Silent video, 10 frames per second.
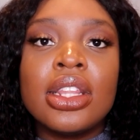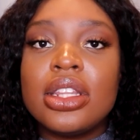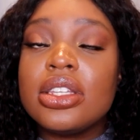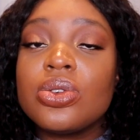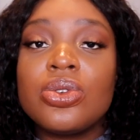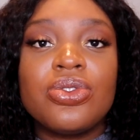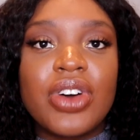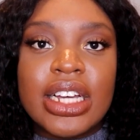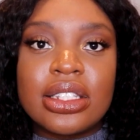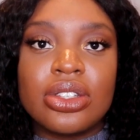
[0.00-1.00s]
These are all
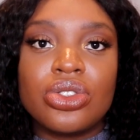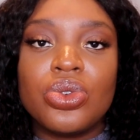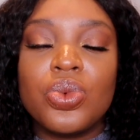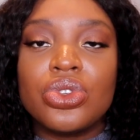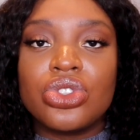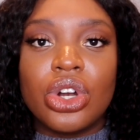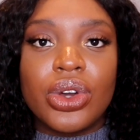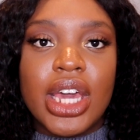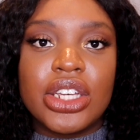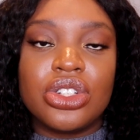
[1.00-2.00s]
factors towards the
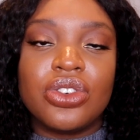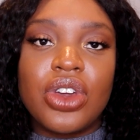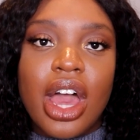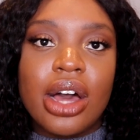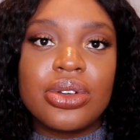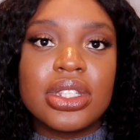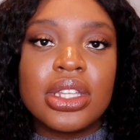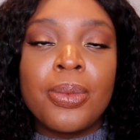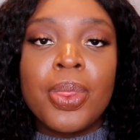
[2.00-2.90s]
location of your house,